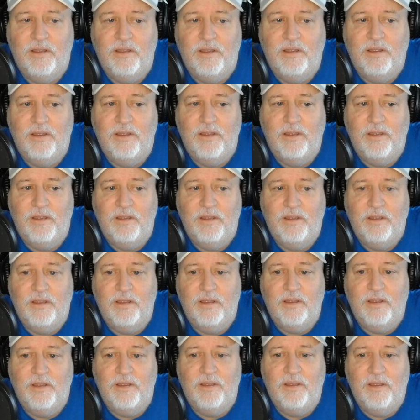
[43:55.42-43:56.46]

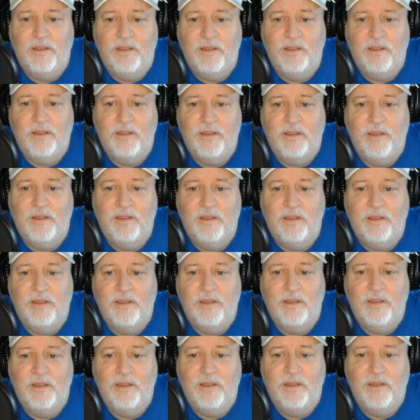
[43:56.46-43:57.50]

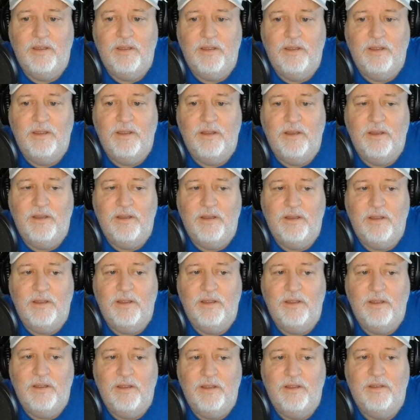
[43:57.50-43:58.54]

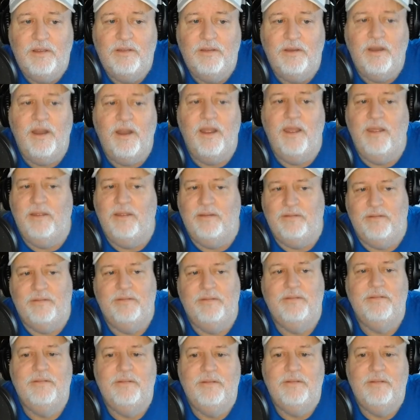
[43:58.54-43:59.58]

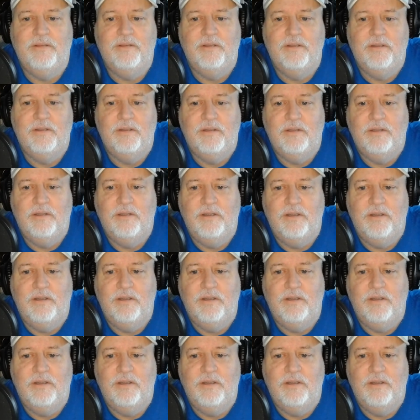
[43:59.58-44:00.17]
[no speech]